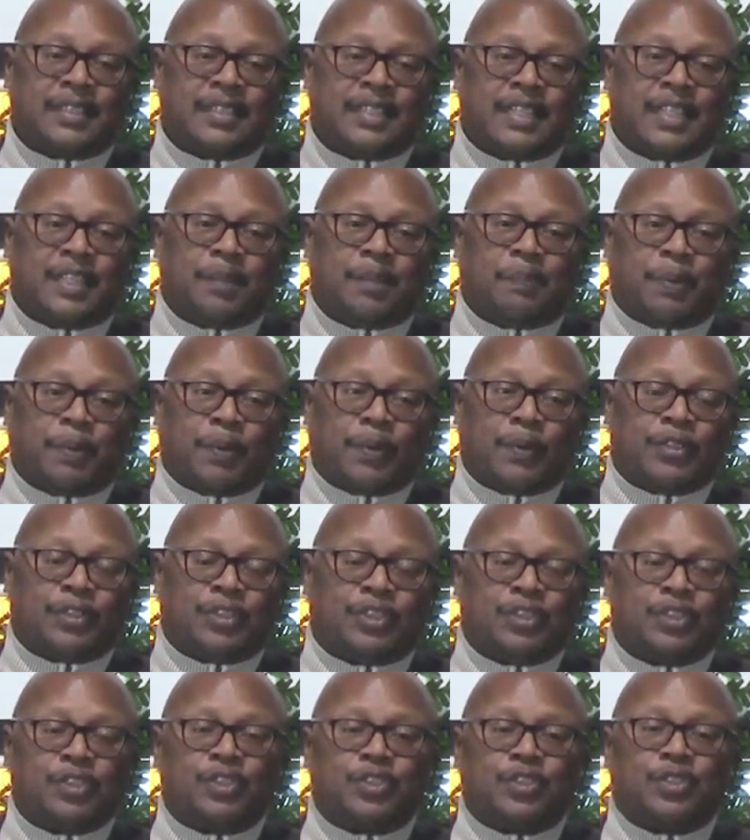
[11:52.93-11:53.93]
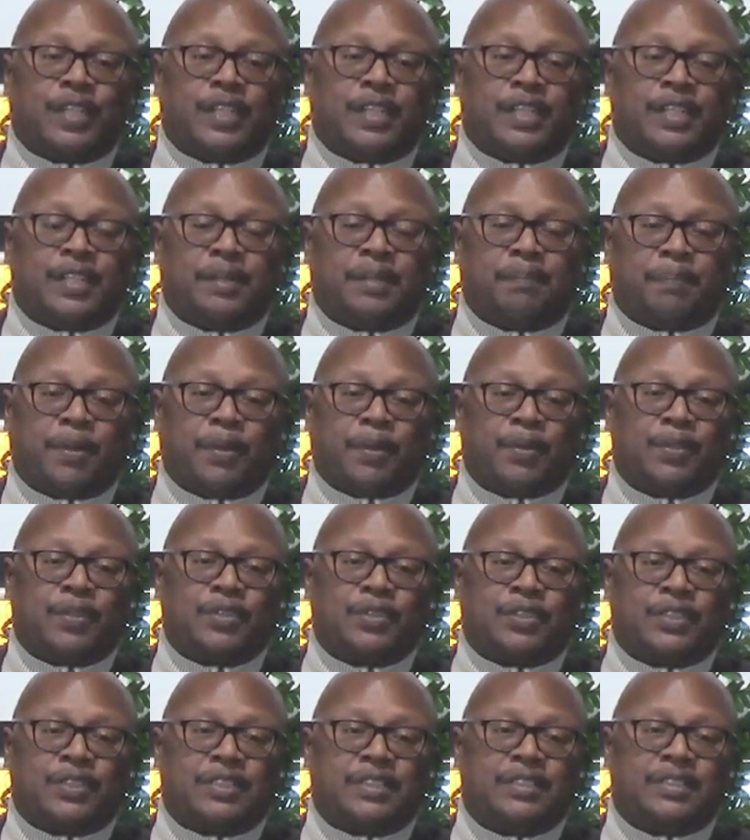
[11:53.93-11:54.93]
And the
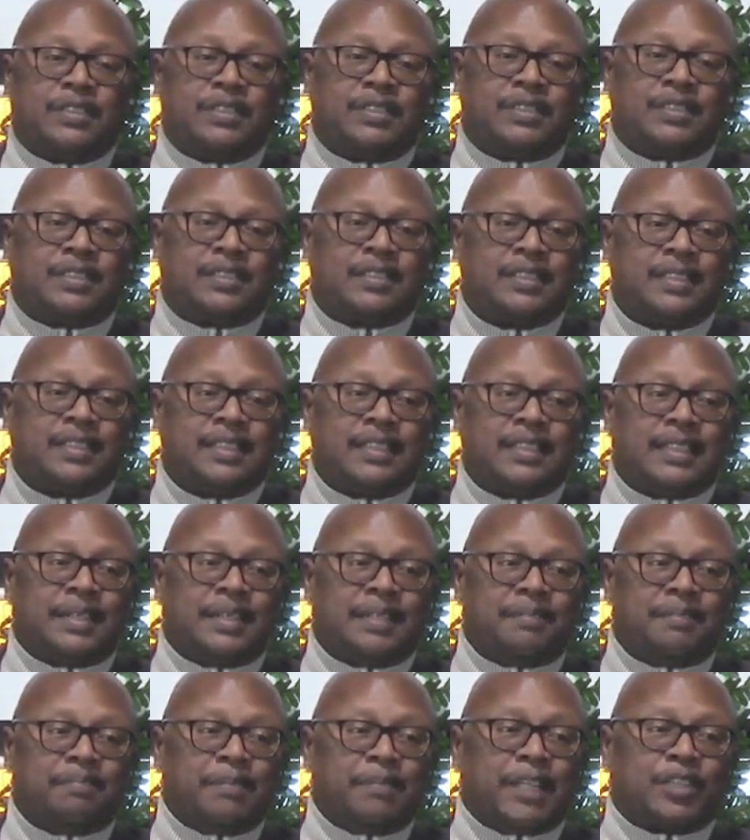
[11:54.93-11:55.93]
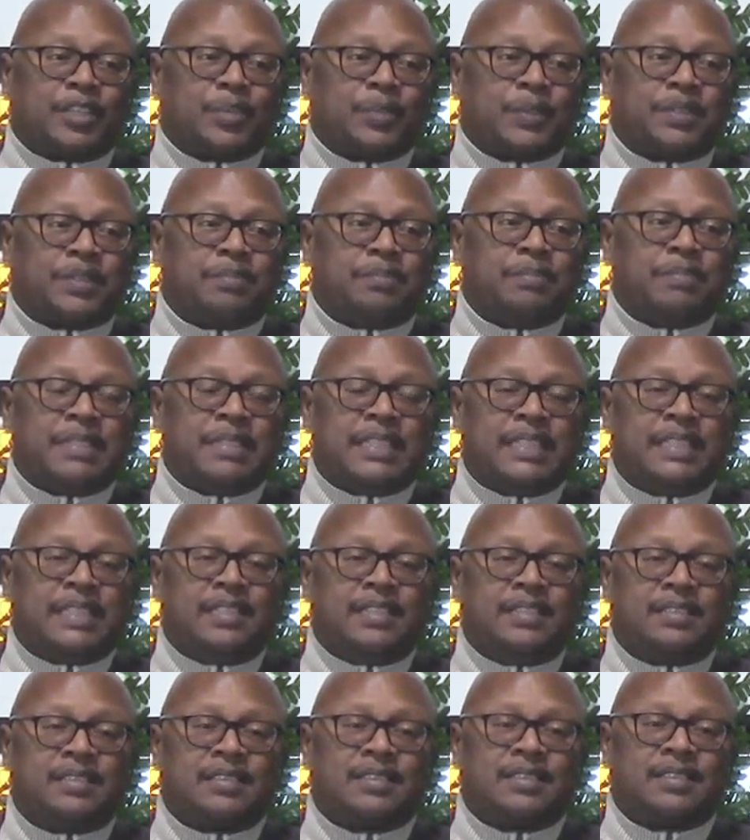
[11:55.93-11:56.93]
Persians mixed with the
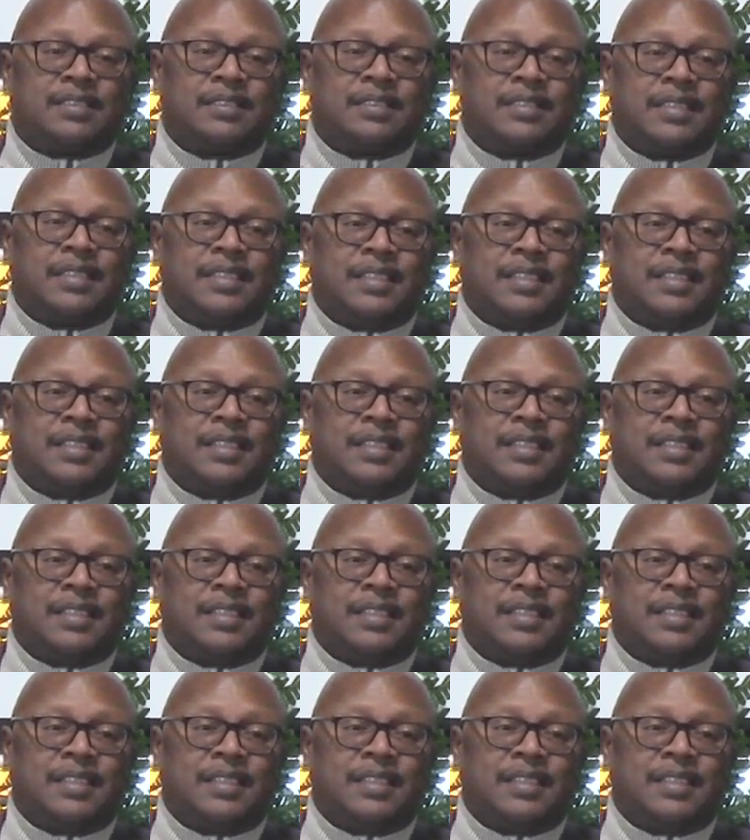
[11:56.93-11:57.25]
Medes.